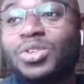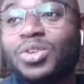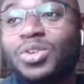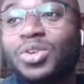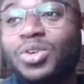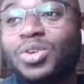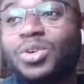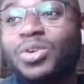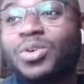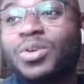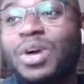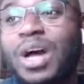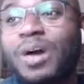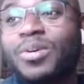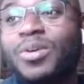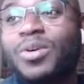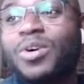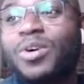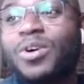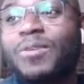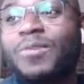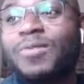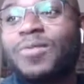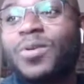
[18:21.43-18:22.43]
Cool. I will
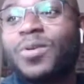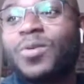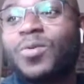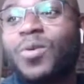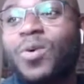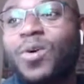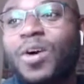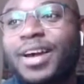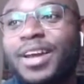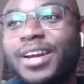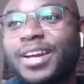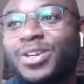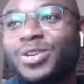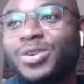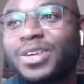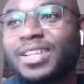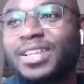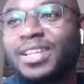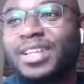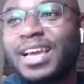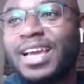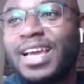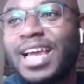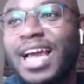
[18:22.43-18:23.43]
go for a walk and enjoy the
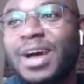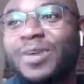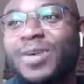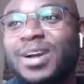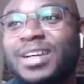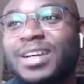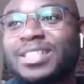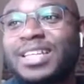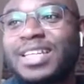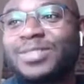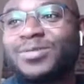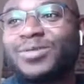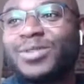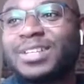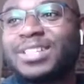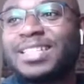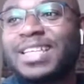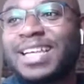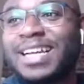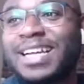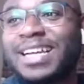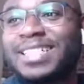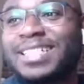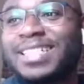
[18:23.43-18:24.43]
day. I will exercise for a
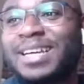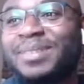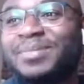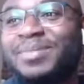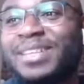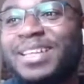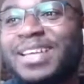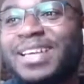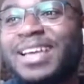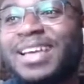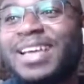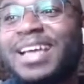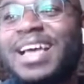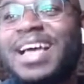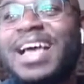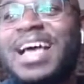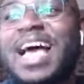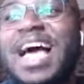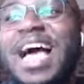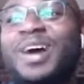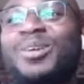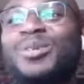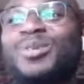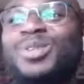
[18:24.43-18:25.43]
second time today.
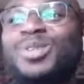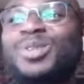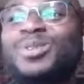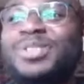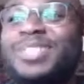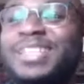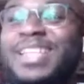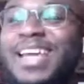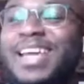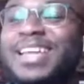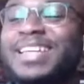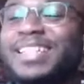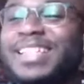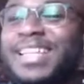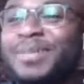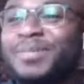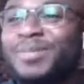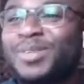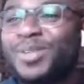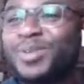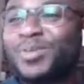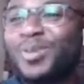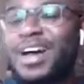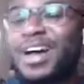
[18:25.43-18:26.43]
I will do 10 deep
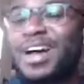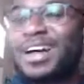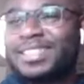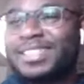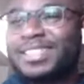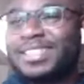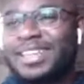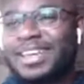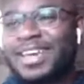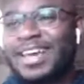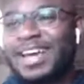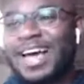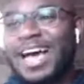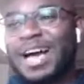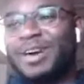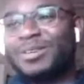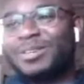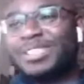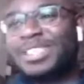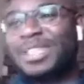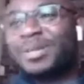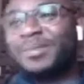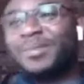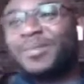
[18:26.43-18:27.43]
squats. I
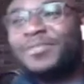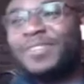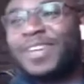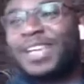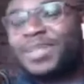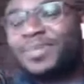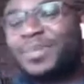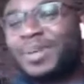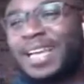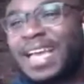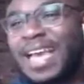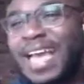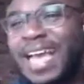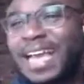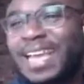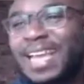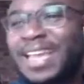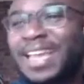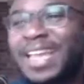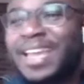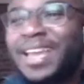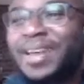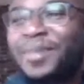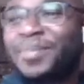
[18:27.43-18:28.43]
will set up a Facebook ad
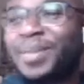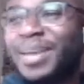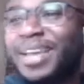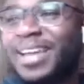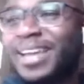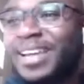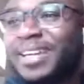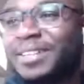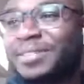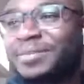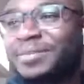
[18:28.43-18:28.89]
campaign.